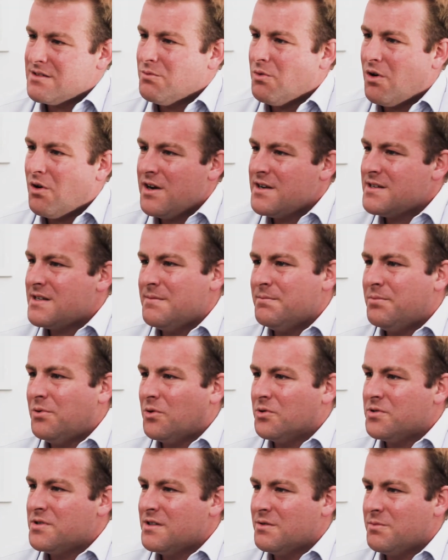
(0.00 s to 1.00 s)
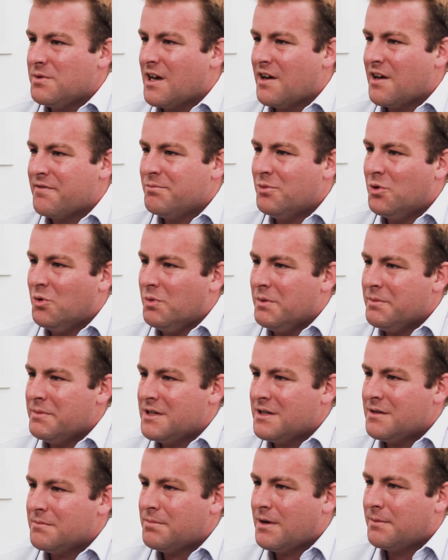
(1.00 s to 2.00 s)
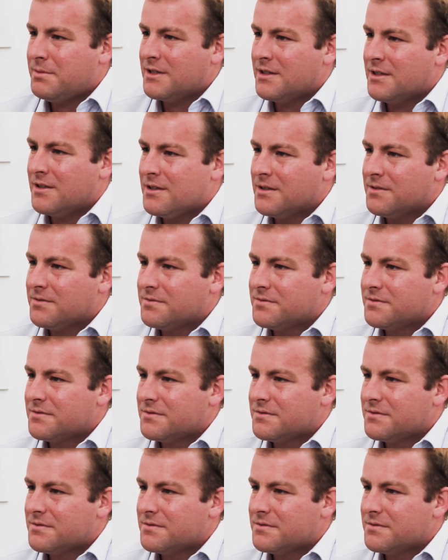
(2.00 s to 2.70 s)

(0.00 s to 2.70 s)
Why is it important that we have more women in public life?